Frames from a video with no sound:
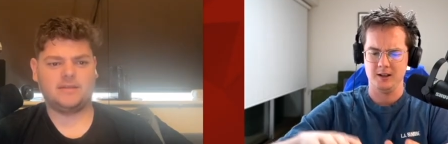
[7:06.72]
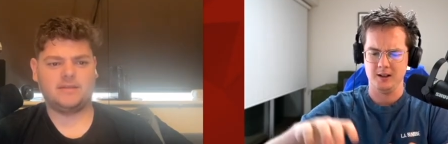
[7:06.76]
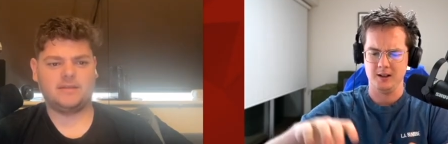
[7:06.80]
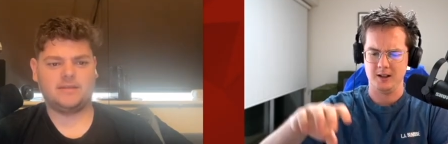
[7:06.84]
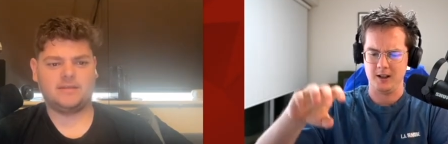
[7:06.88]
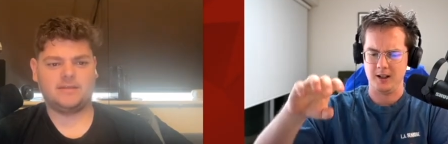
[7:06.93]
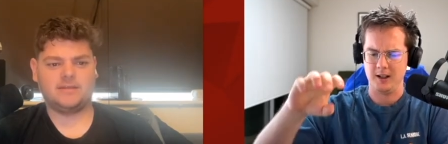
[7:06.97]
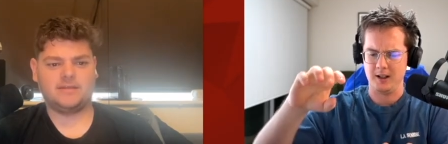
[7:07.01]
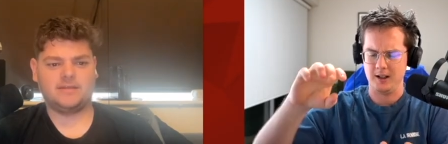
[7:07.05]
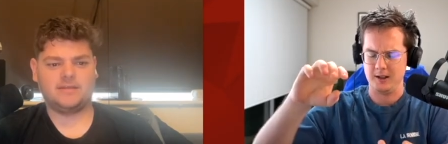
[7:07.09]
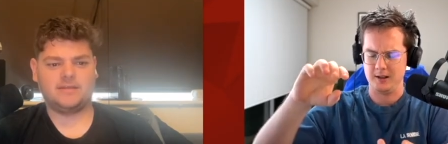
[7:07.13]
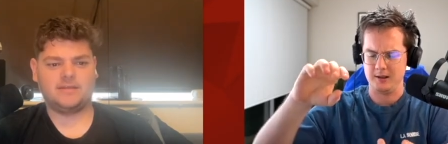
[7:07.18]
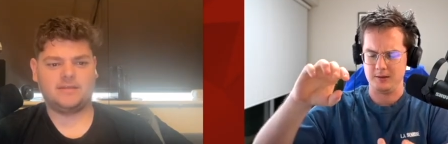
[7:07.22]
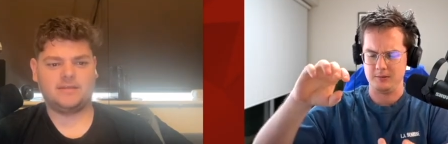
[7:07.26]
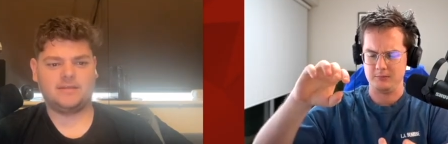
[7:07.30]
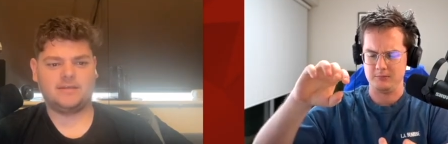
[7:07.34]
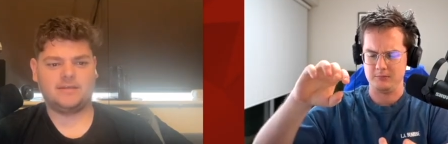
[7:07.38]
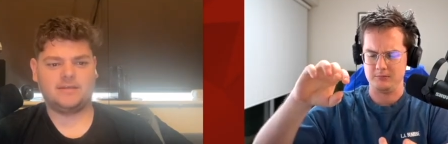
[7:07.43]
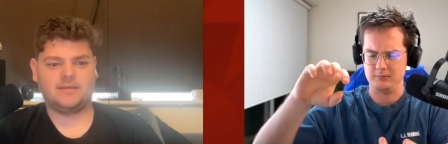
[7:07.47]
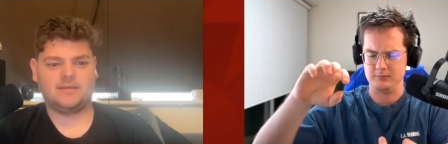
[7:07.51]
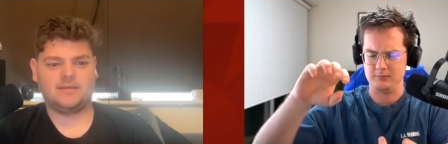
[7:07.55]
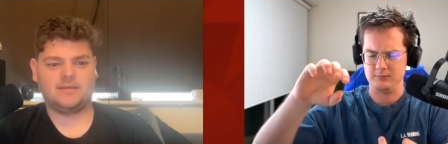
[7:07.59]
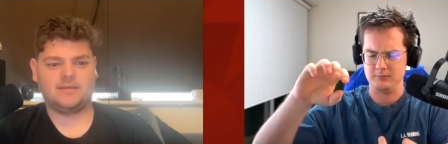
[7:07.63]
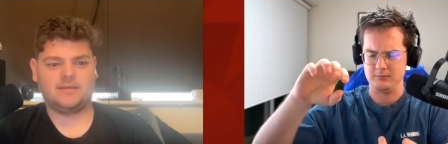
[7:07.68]

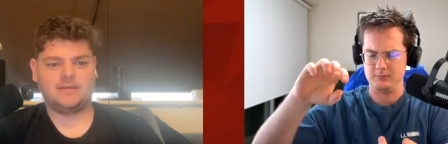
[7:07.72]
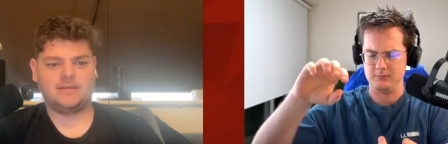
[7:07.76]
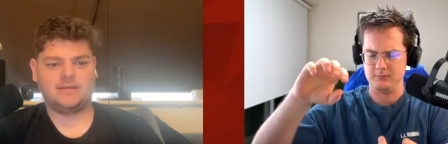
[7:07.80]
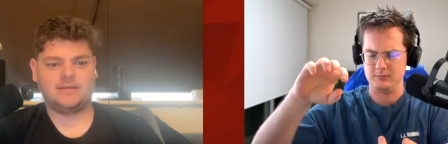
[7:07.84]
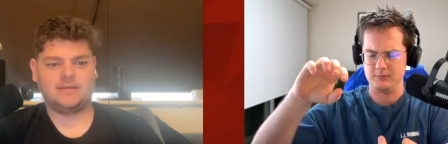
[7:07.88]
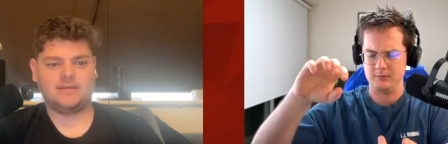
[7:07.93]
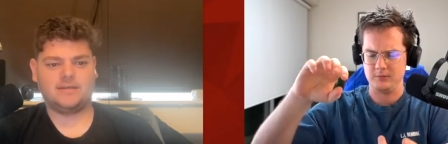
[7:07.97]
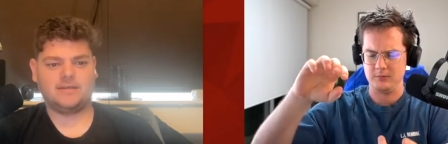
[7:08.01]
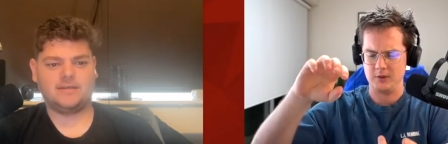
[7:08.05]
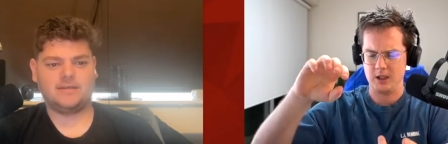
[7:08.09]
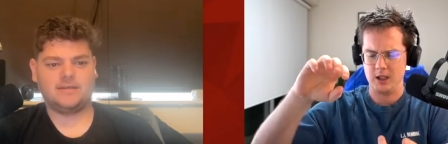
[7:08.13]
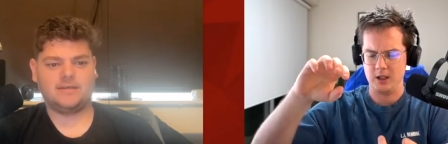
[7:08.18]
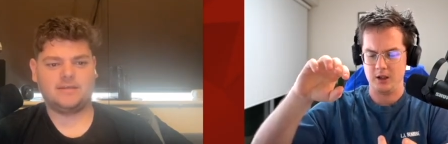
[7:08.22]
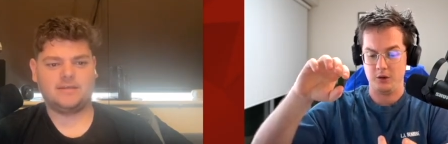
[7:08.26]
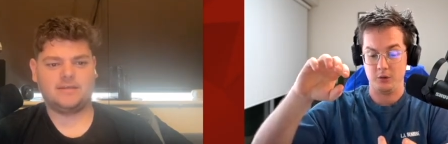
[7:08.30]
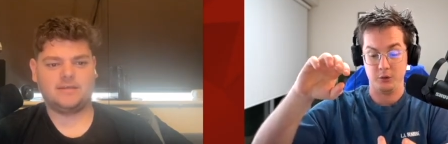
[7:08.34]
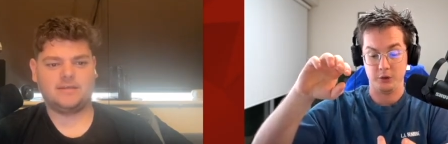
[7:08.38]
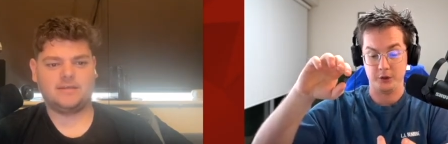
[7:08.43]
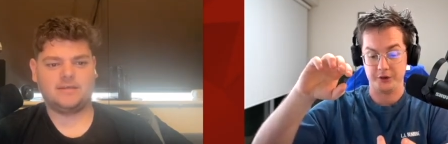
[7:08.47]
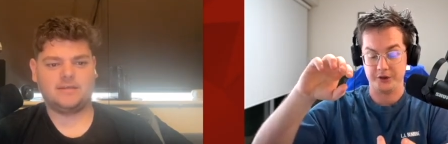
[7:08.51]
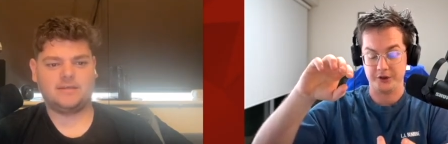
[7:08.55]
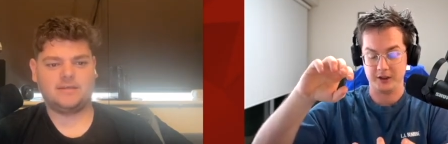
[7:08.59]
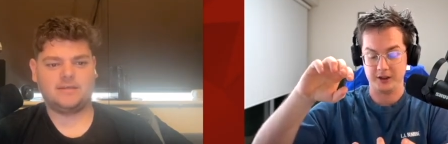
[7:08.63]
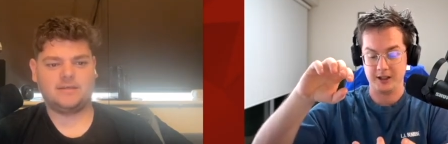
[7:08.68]
Speaker 1: Um, who
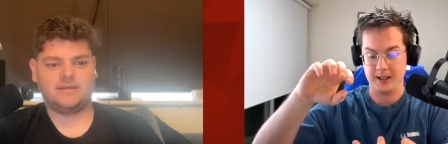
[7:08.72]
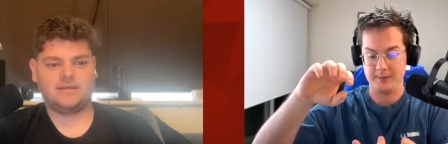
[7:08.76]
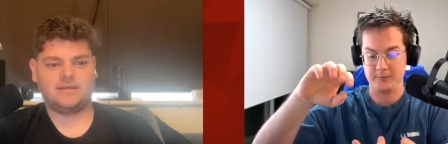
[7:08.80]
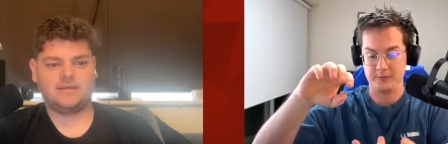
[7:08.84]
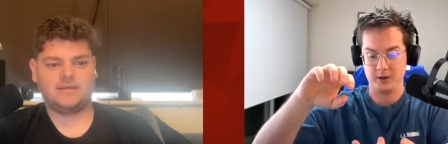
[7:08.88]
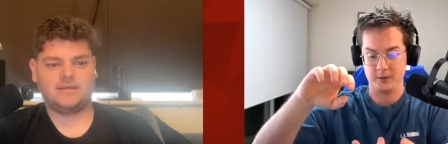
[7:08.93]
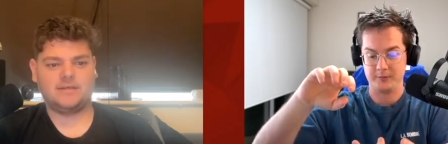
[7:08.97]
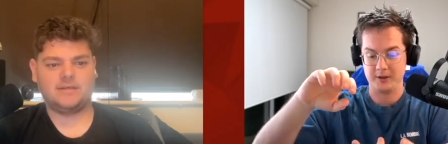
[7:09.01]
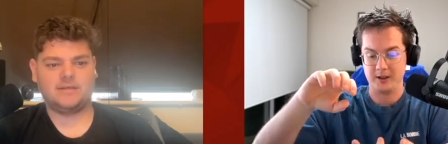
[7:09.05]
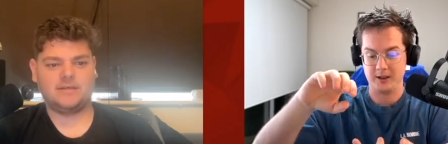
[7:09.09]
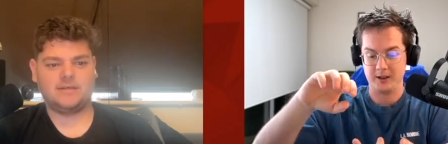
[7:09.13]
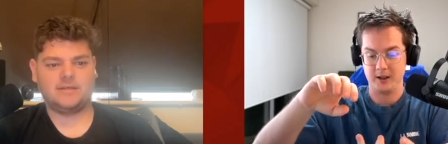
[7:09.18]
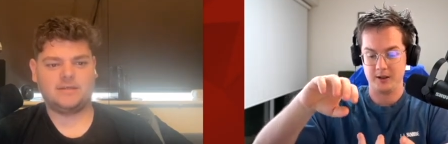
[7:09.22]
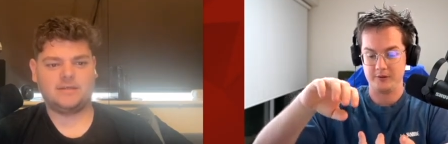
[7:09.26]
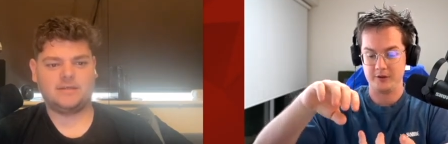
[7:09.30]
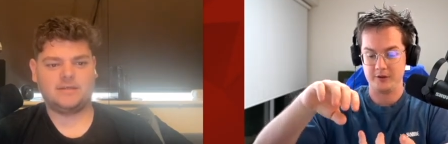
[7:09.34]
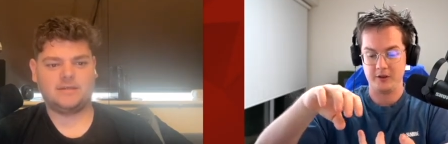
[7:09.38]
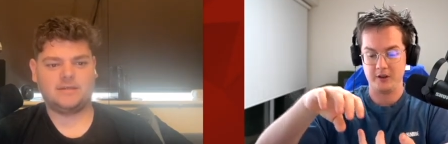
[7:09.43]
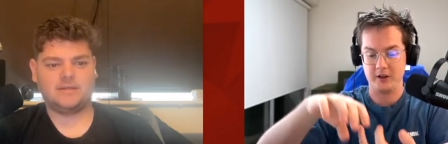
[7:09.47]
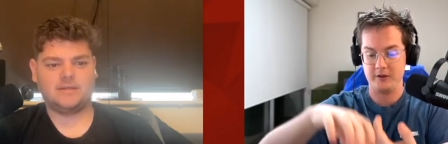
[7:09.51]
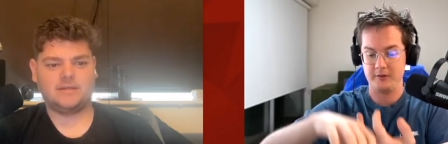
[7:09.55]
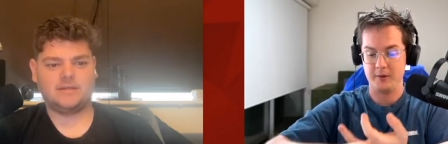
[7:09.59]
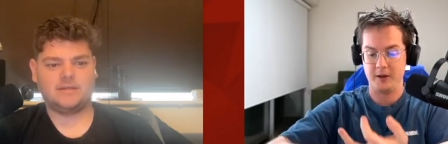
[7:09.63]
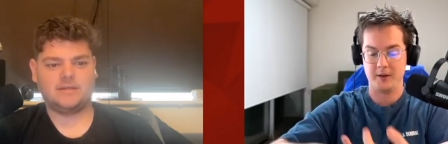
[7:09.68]
also came top 10
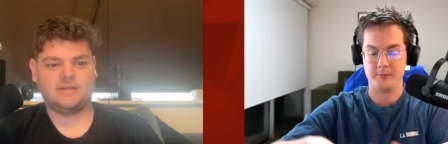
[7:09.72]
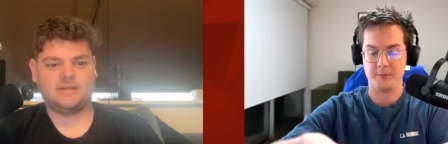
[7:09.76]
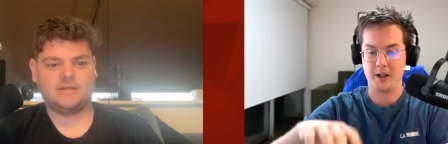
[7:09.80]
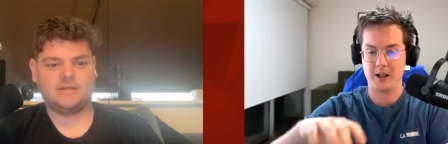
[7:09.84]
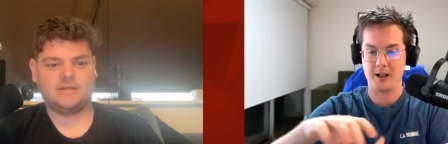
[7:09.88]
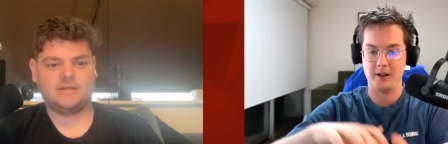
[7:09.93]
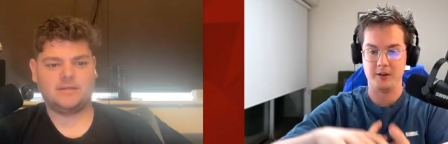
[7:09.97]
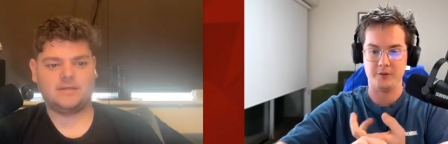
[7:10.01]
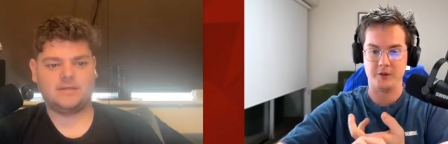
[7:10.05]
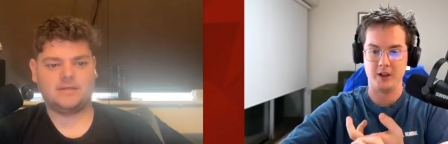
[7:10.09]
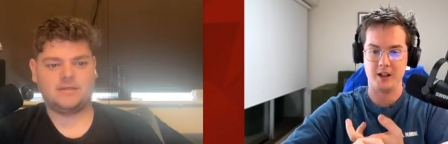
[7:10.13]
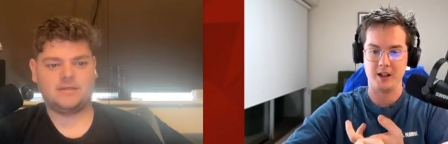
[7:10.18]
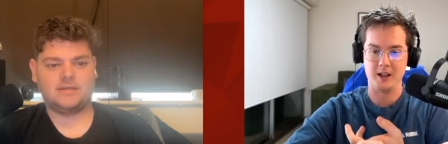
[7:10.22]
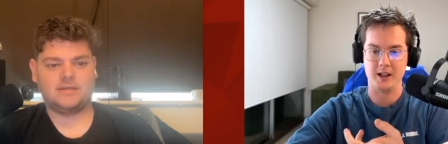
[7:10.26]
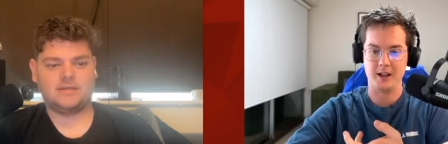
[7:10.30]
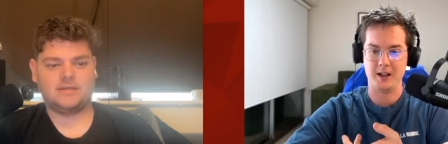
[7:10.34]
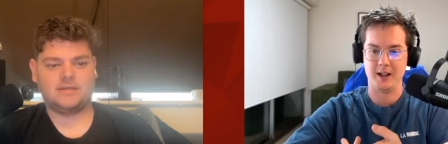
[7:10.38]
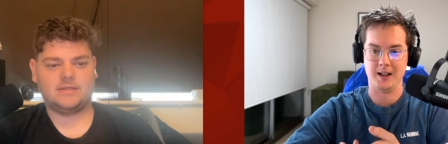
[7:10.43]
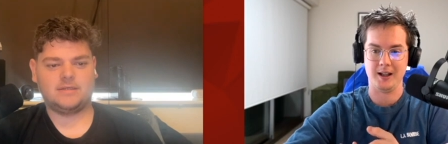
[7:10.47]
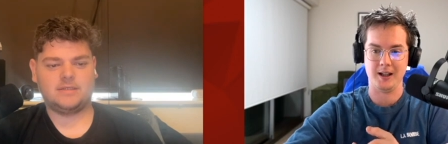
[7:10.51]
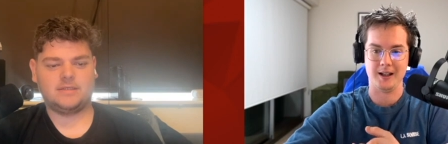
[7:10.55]
RVV, Van Baarle and Van Aert.